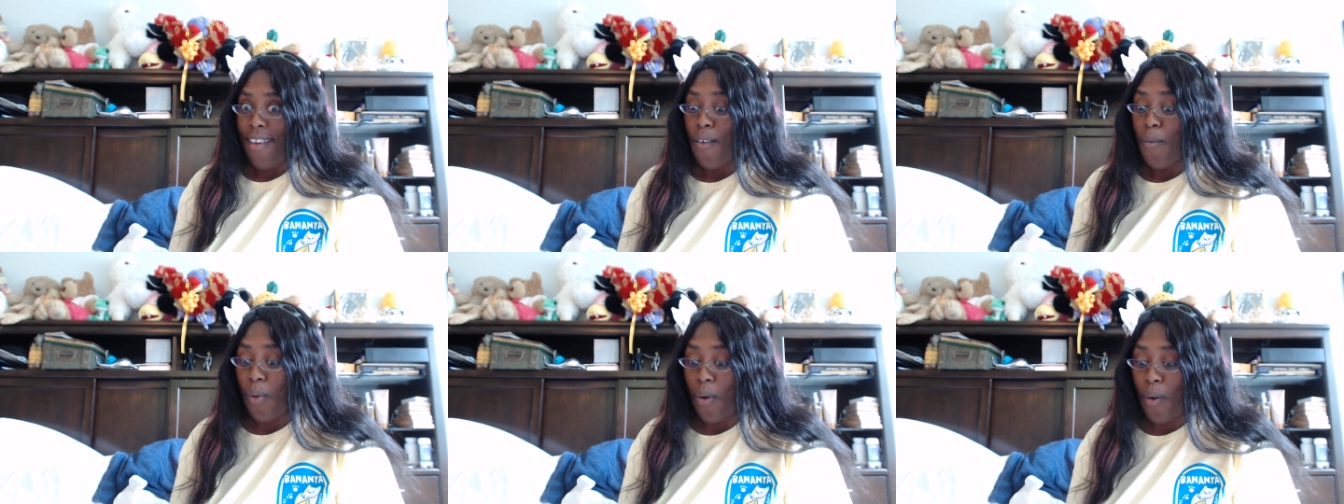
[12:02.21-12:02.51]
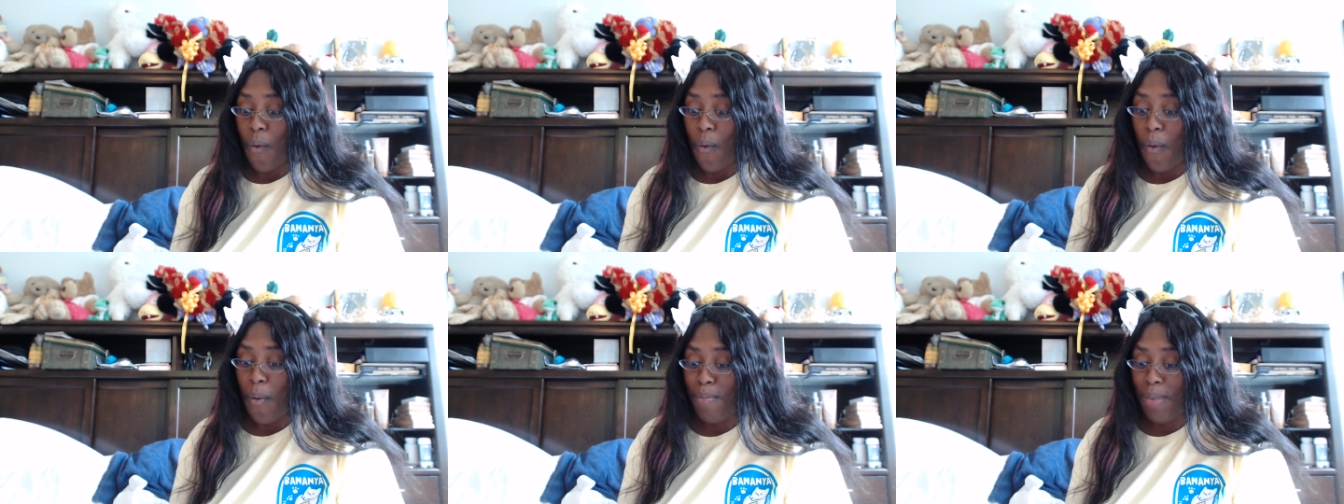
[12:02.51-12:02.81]
were
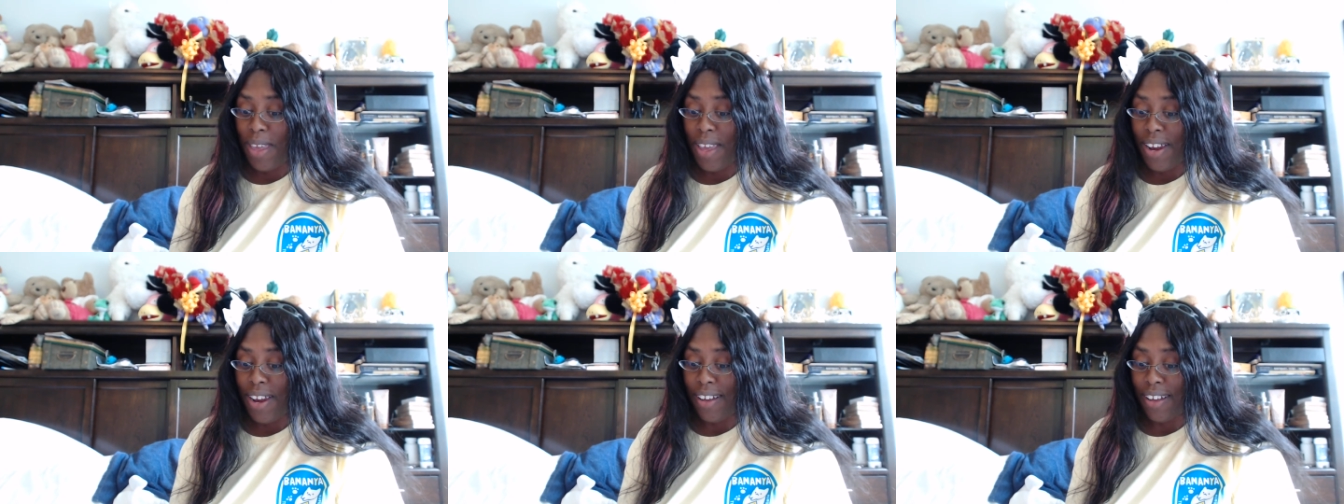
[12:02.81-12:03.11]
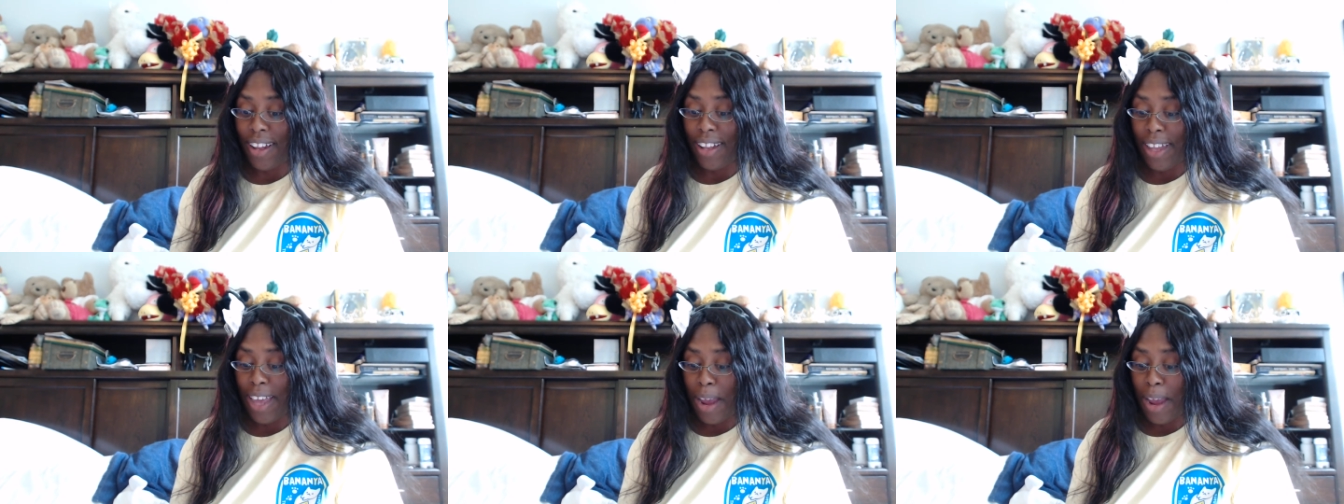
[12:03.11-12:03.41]
going to be in a
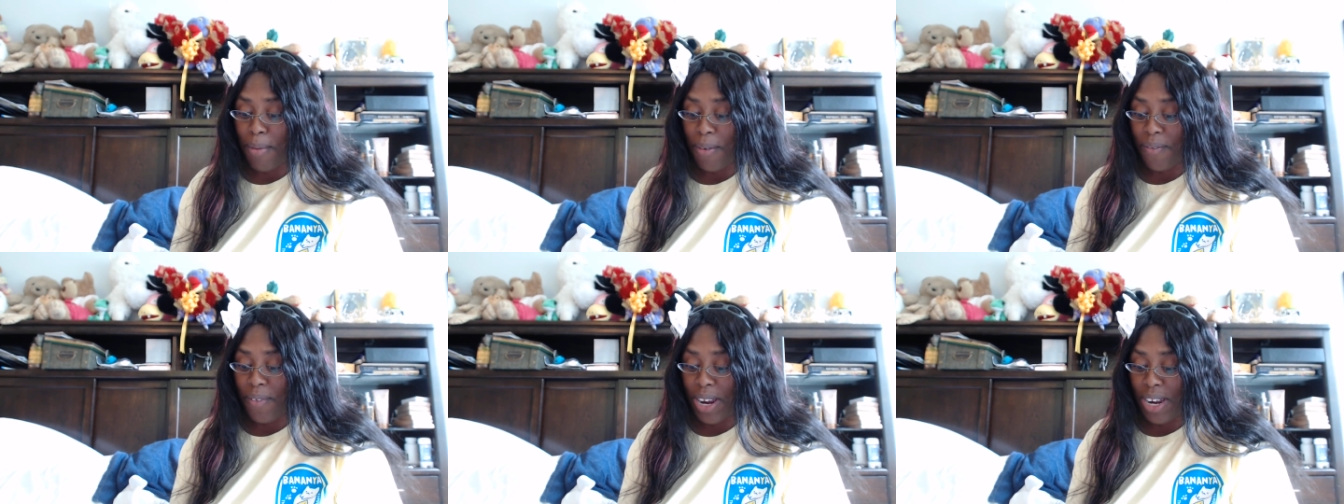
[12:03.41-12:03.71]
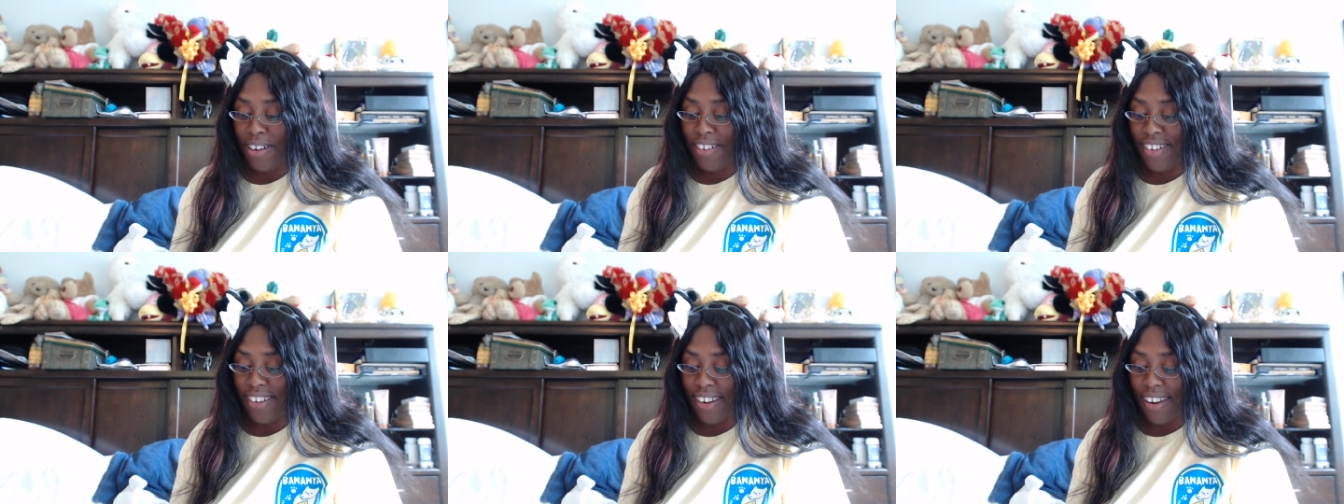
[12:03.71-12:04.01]

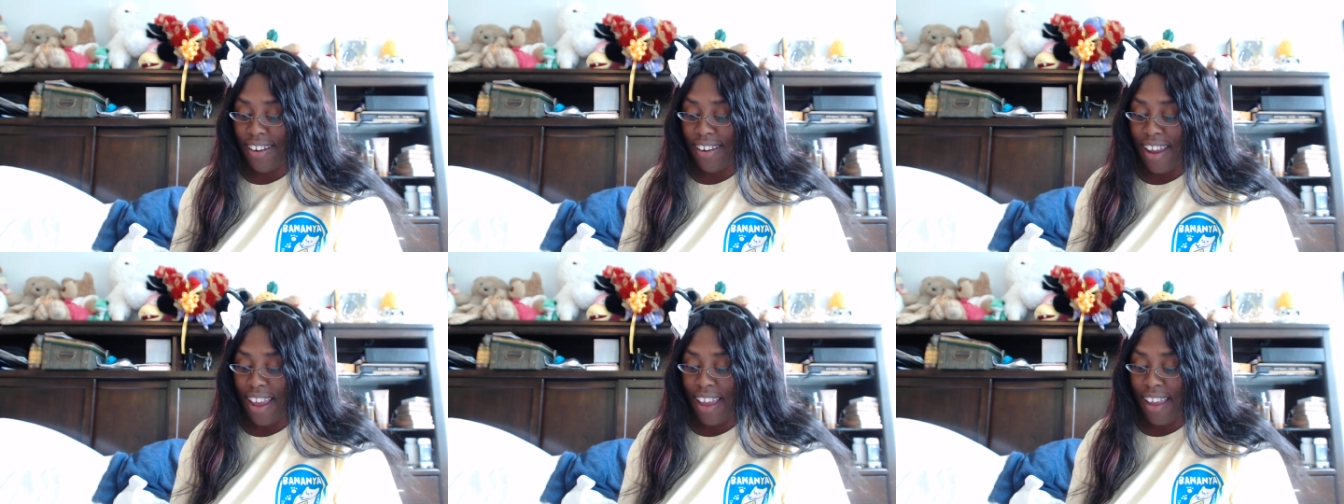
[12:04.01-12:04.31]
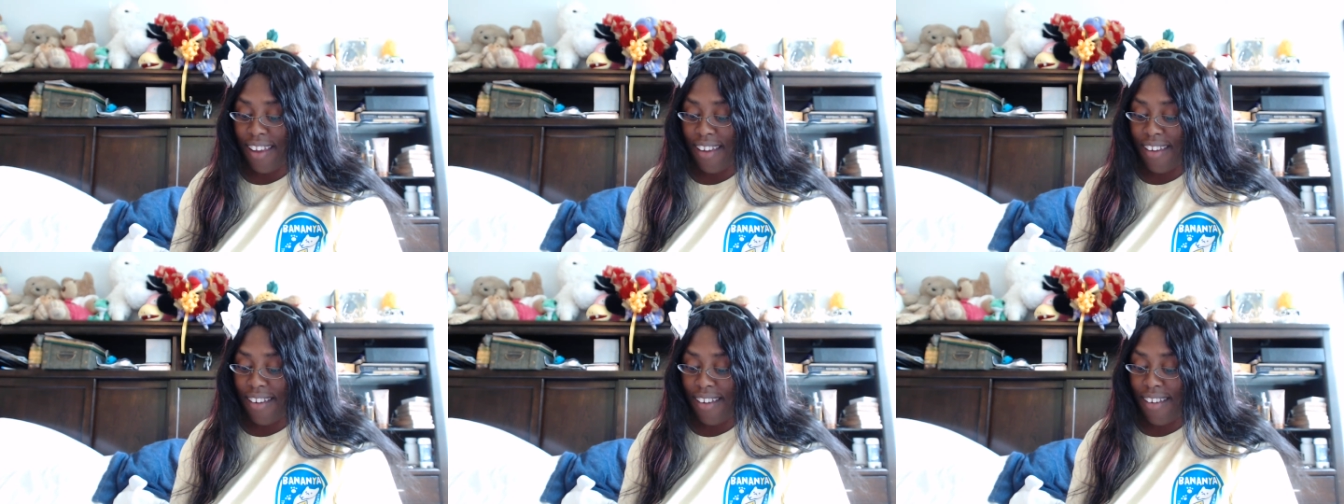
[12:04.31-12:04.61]
collaboration,
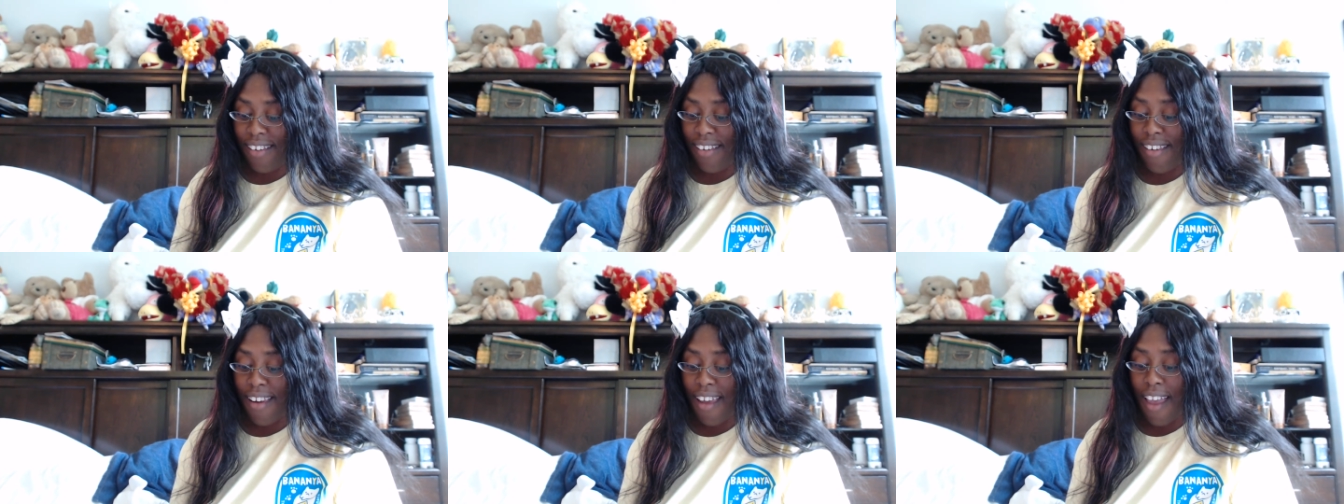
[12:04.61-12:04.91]
and